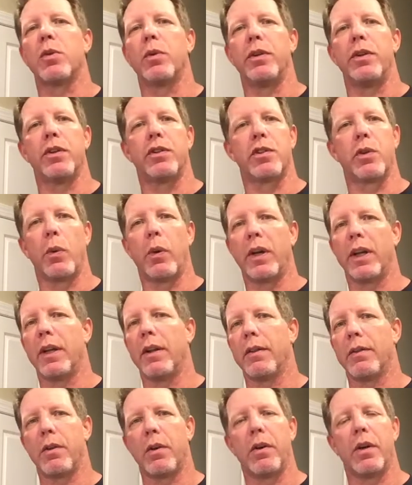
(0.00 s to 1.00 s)
when you're 20
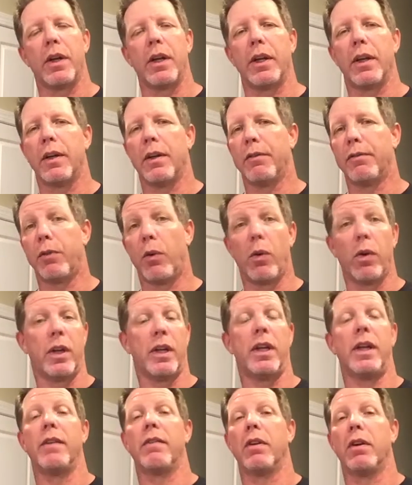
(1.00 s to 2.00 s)
and 30 and 40
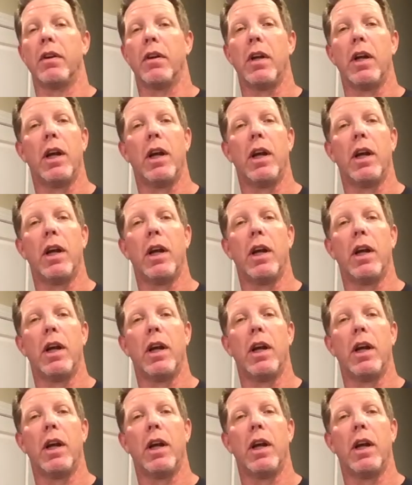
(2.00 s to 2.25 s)
even,